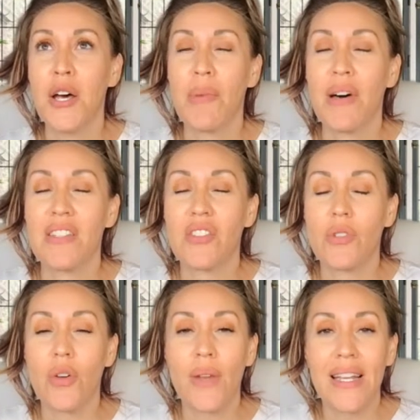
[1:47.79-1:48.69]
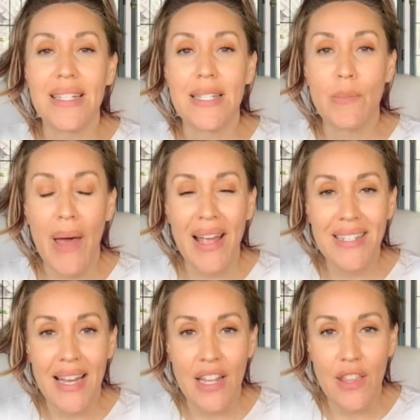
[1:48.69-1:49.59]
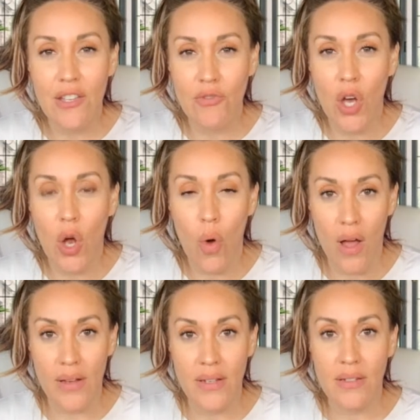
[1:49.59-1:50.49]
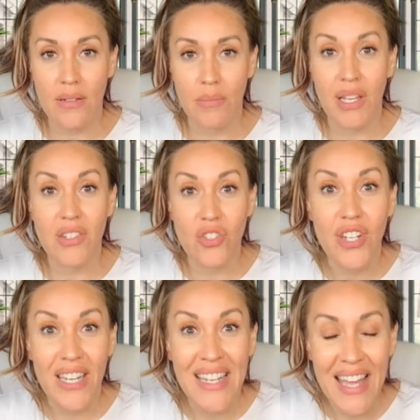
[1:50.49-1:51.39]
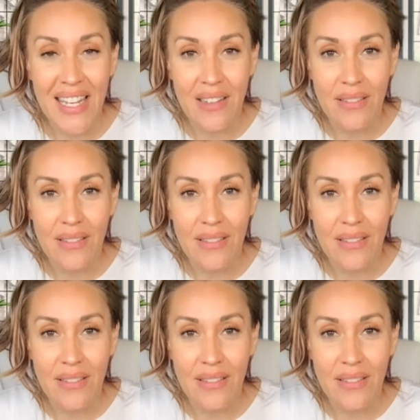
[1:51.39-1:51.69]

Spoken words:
But so don't expect anything you don't want because you're going to get it.